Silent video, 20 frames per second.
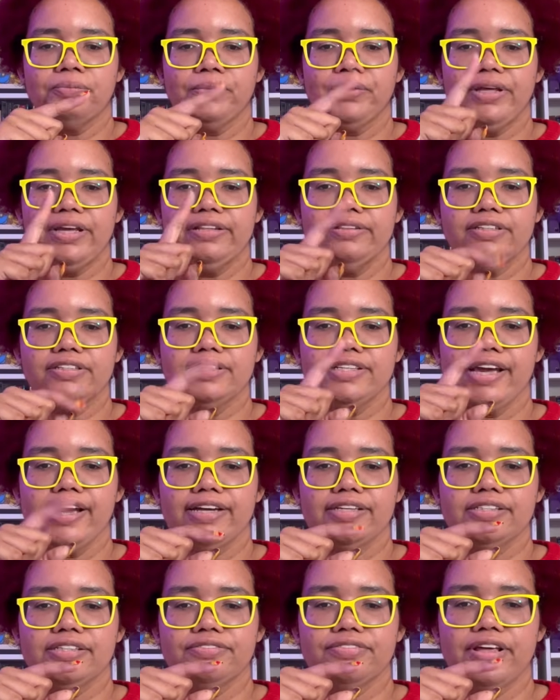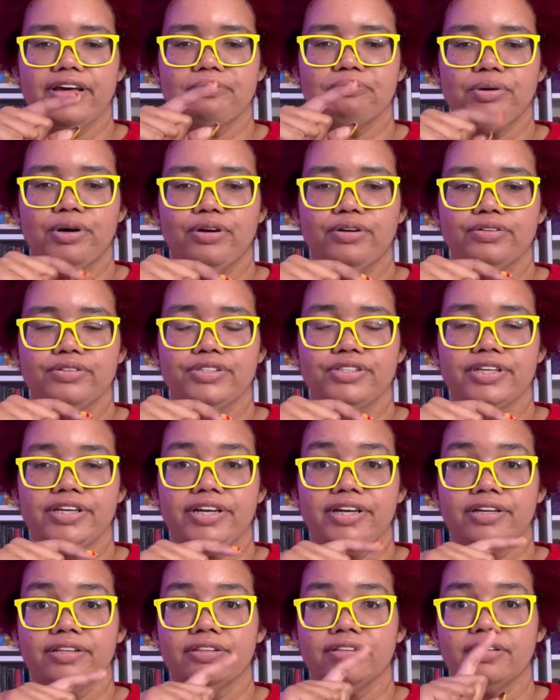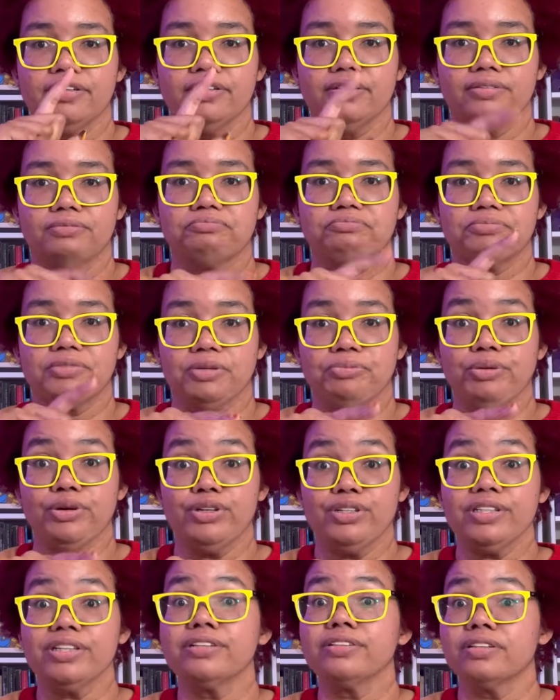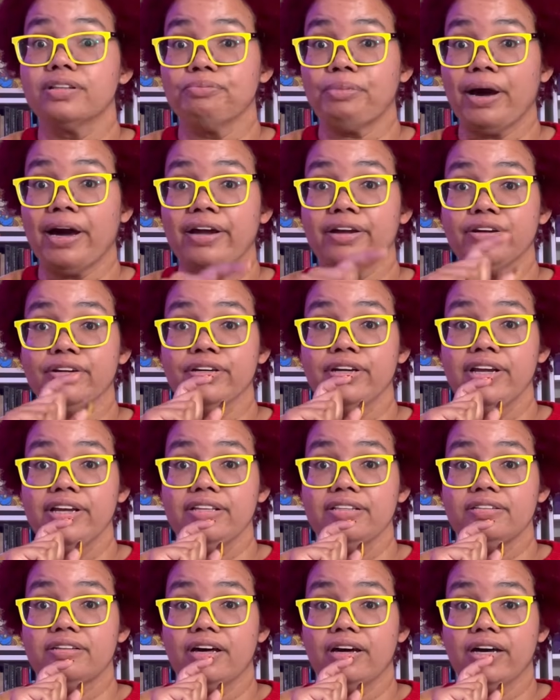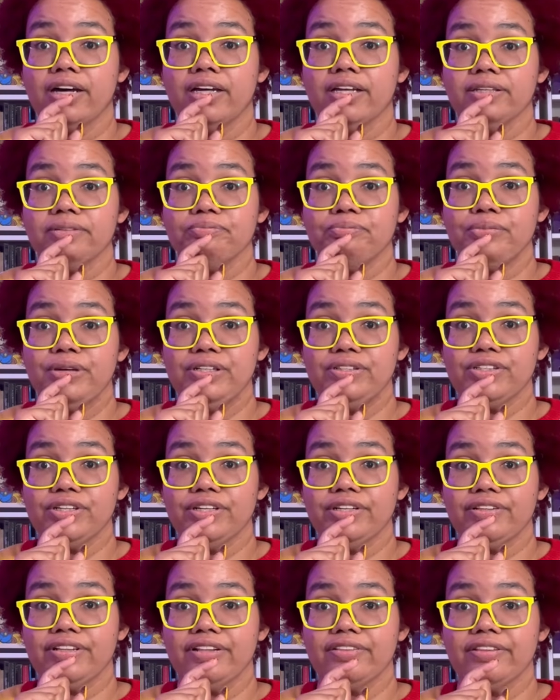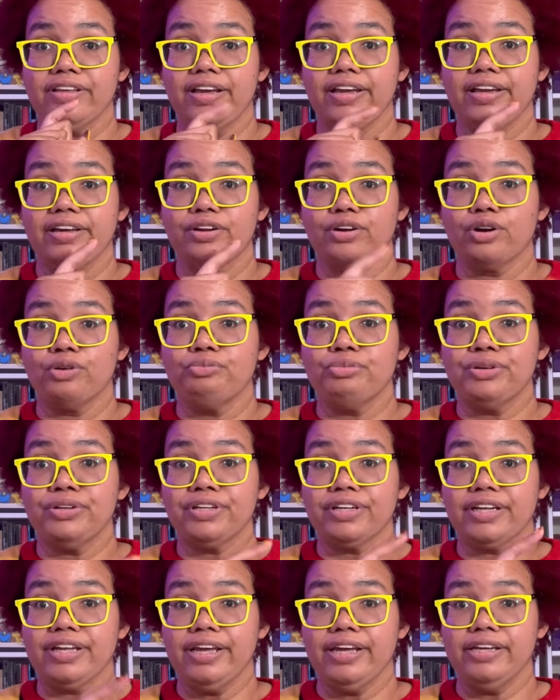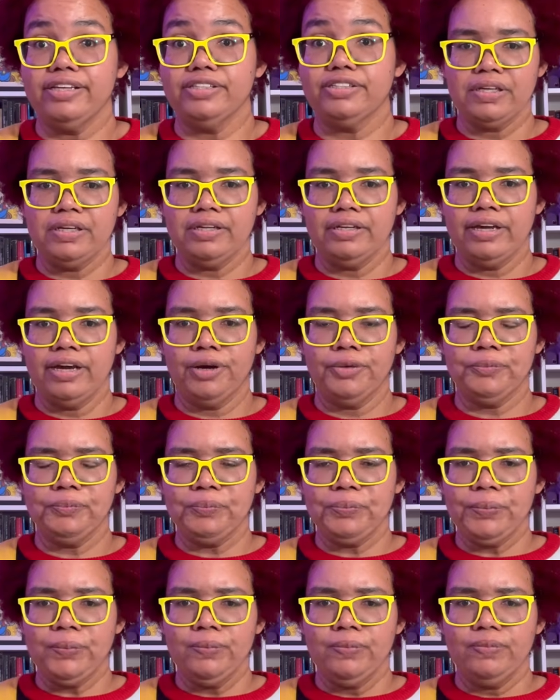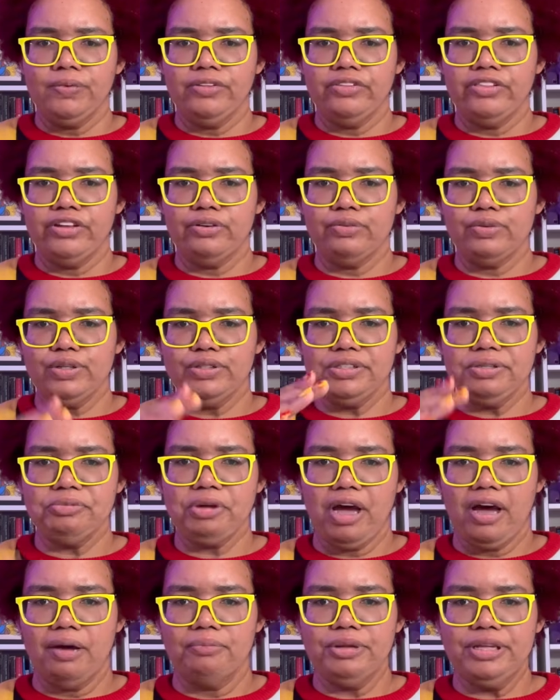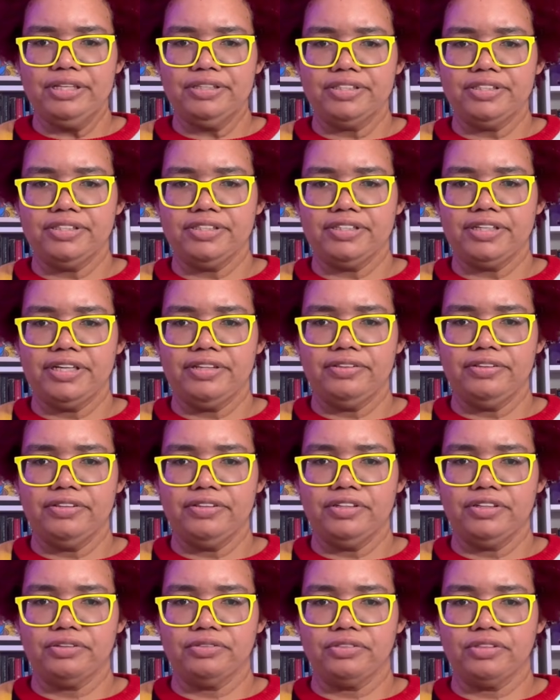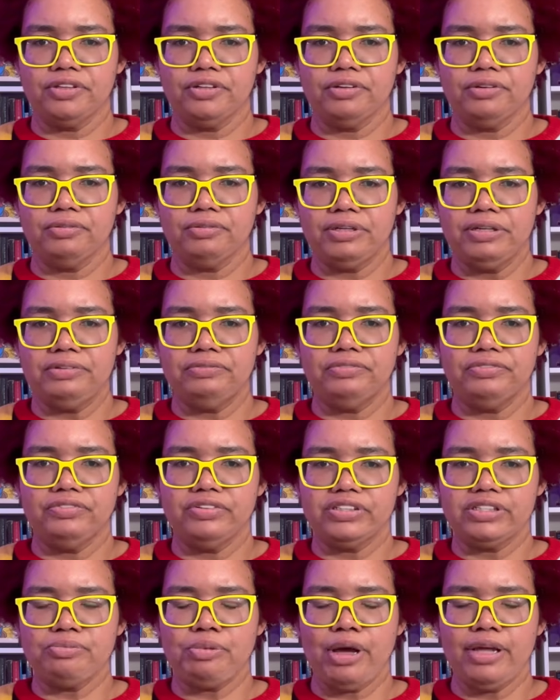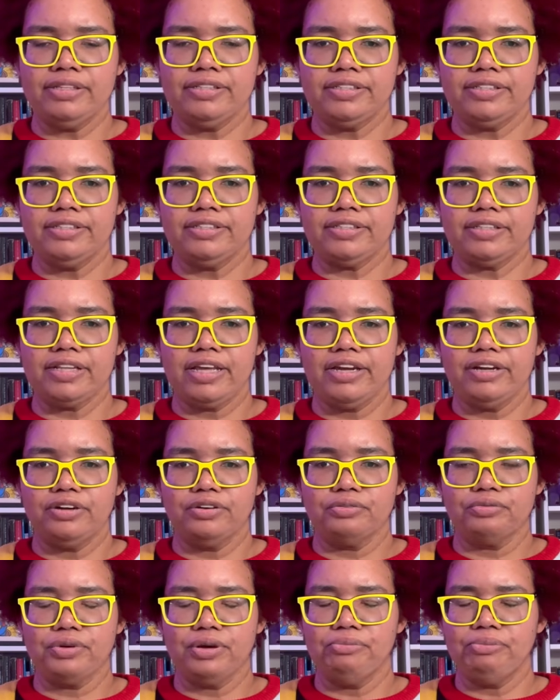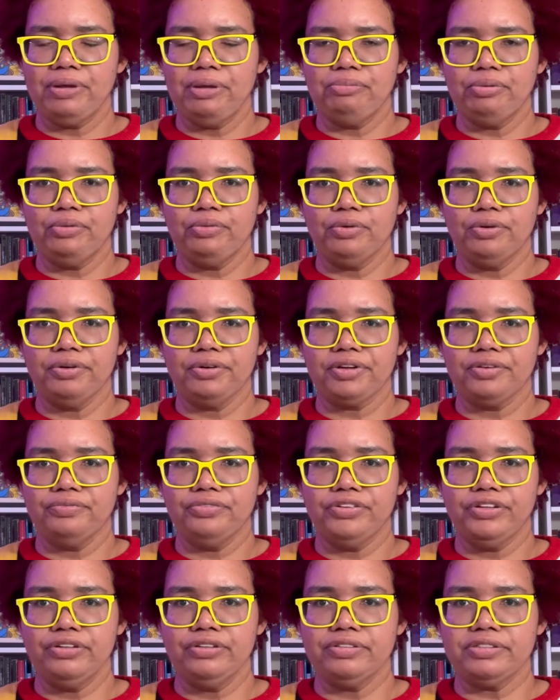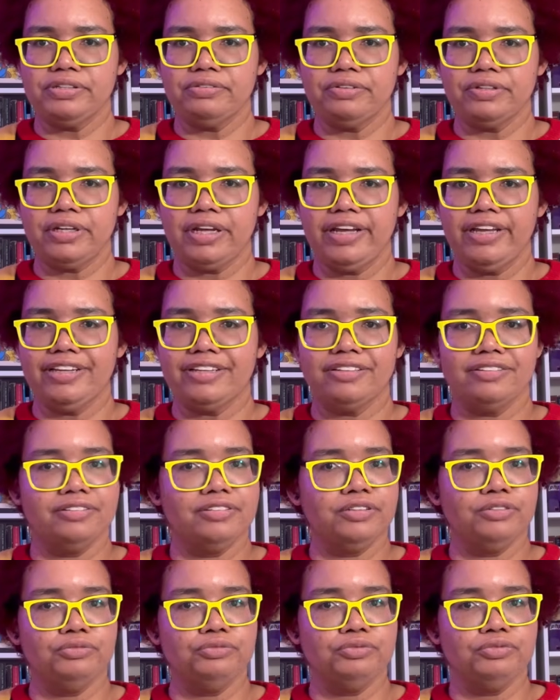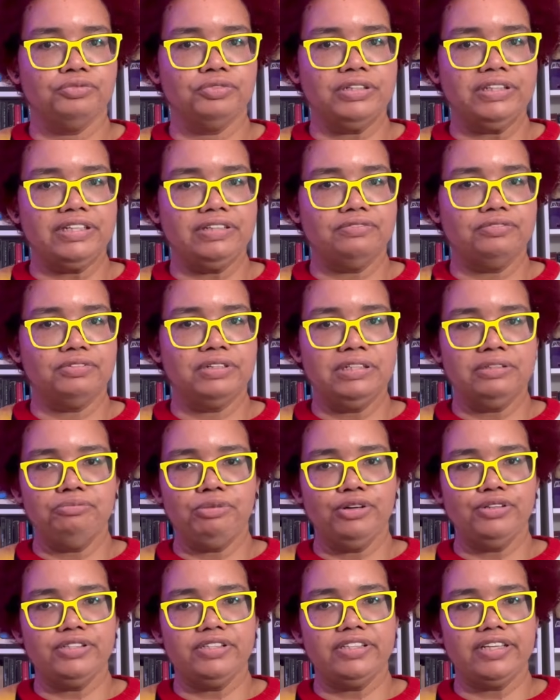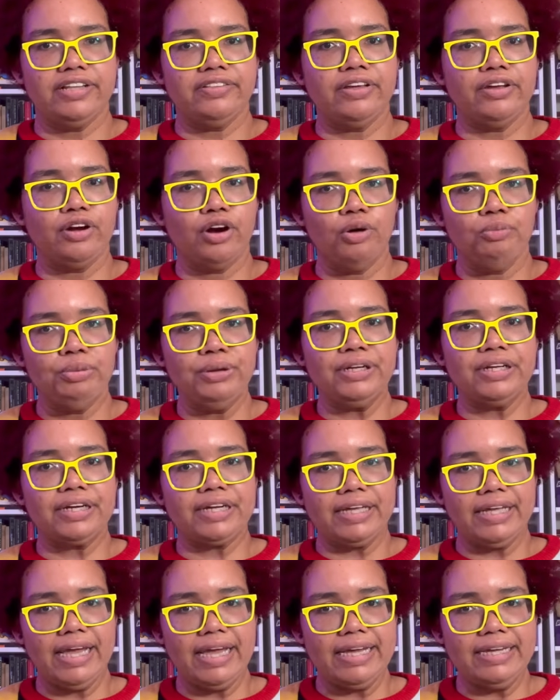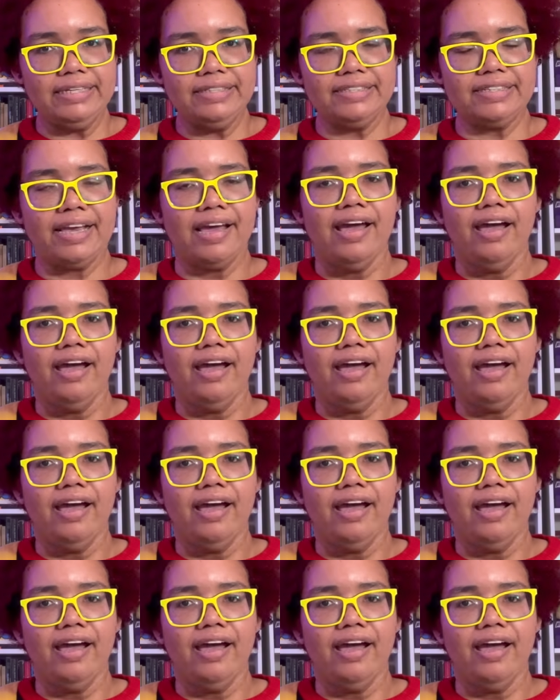in the text of that post, the person, the buyer, mentioned that they had opened a case. Now, there were some comments in in responses later where people were confused. They were like, when the person said they opened a case,